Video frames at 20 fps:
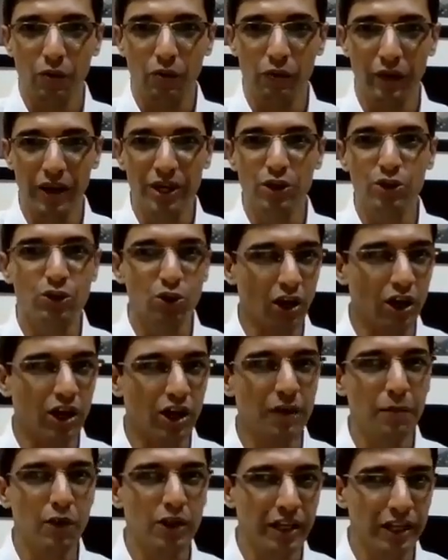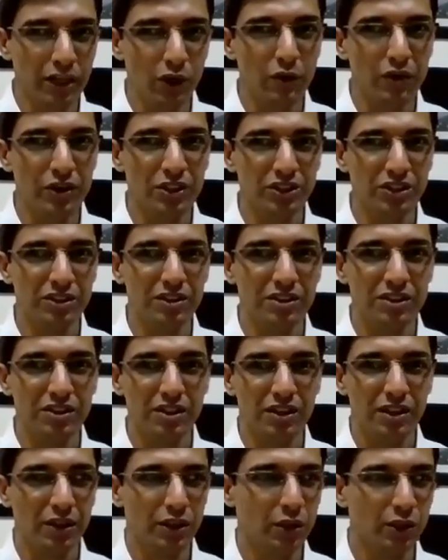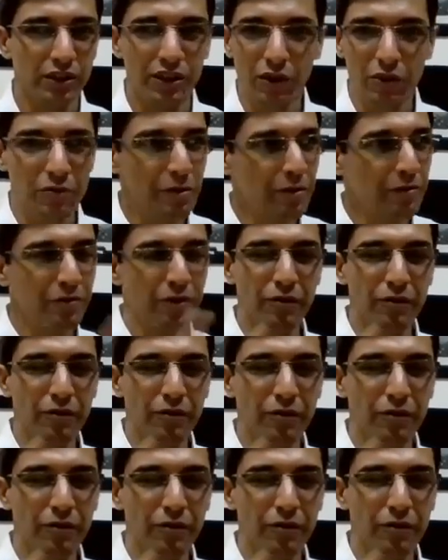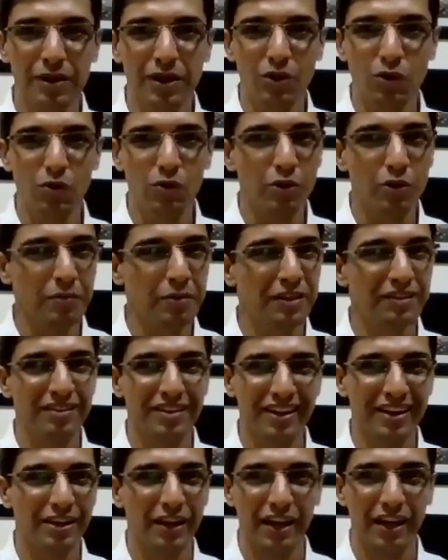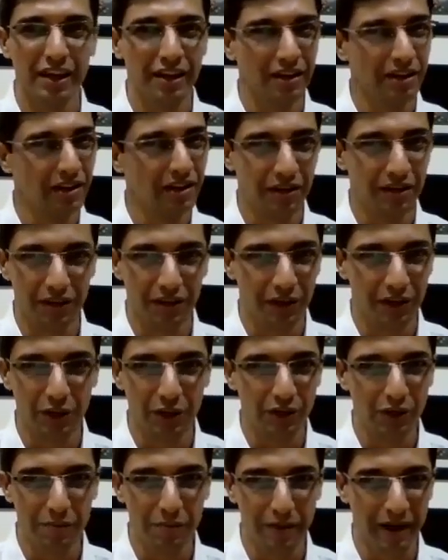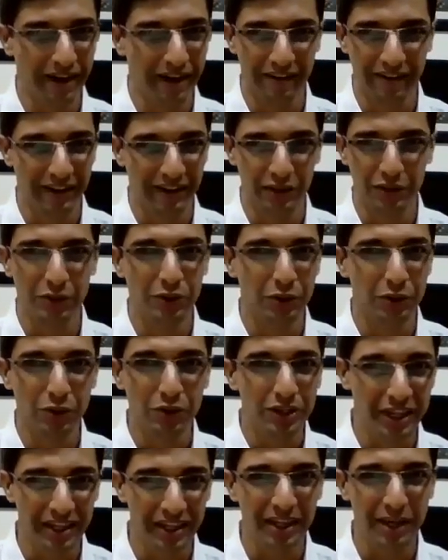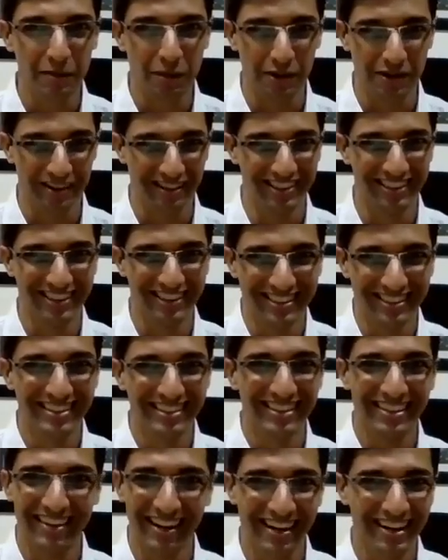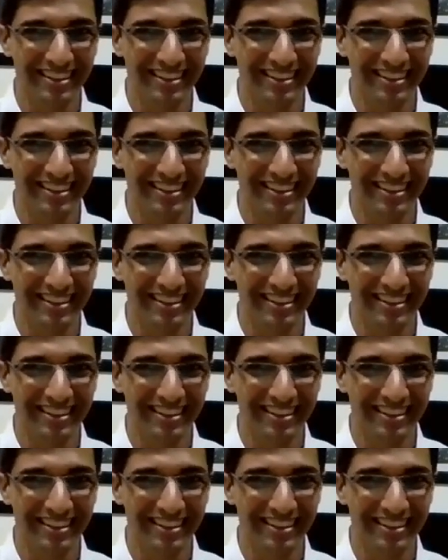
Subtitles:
When you talk about innovation, there will be 50 people who would be saying, hey, you're mad, right? Don't think about this. Right?